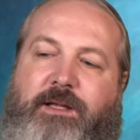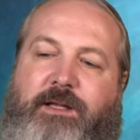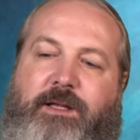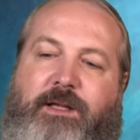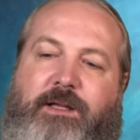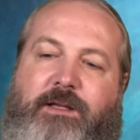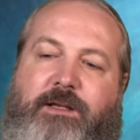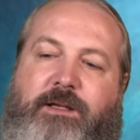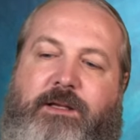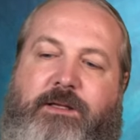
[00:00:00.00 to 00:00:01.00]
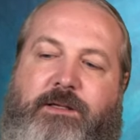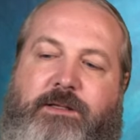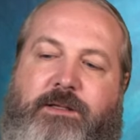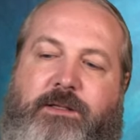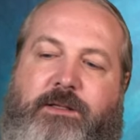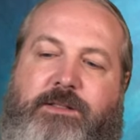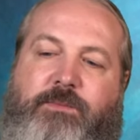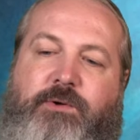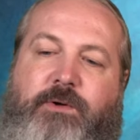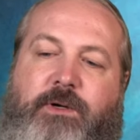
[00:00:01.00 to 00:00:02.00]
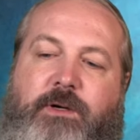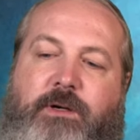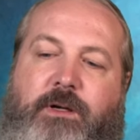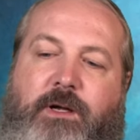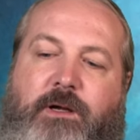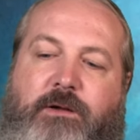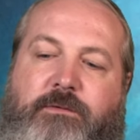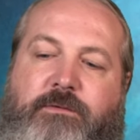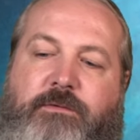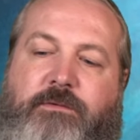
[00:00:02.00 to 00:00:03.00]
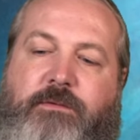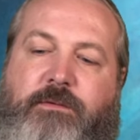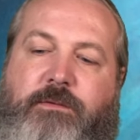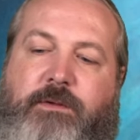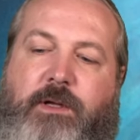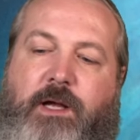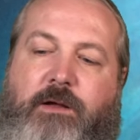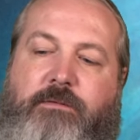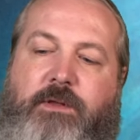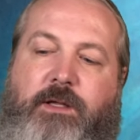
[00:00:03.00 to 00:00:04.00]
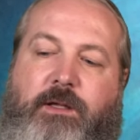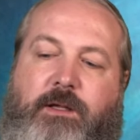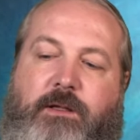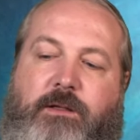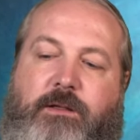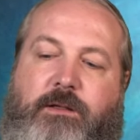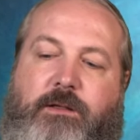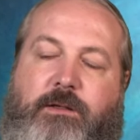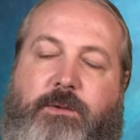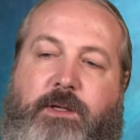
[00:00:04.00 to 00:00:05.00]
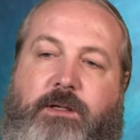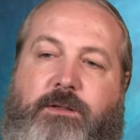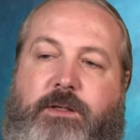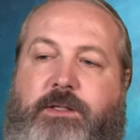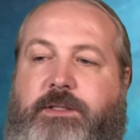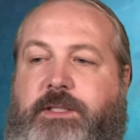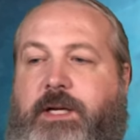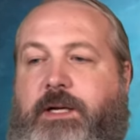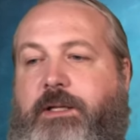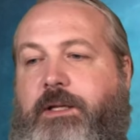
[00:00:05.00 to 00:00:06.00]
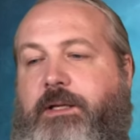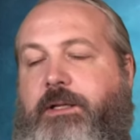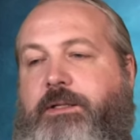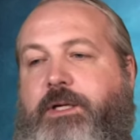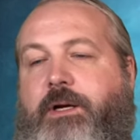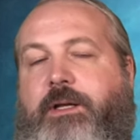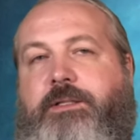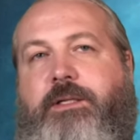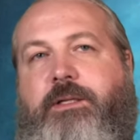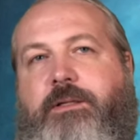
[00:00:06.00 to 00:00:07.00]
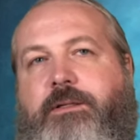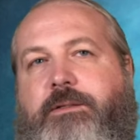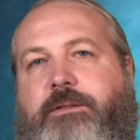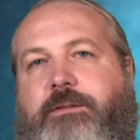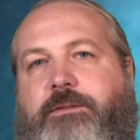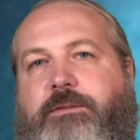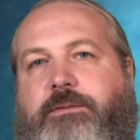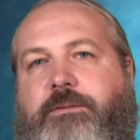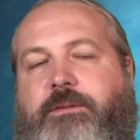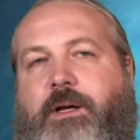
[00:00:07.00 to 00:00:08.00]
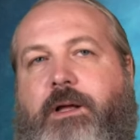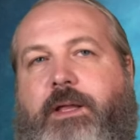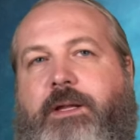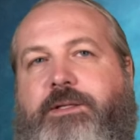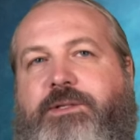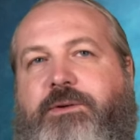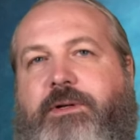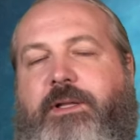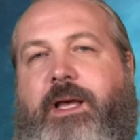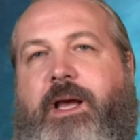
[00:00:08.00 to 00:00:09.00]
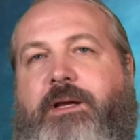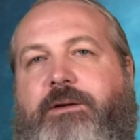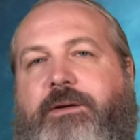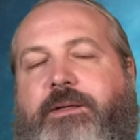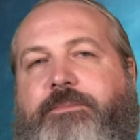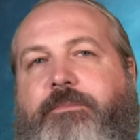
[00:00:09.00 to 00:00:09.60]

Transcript: in support of the critical understanding that John isn't all that historically accurate.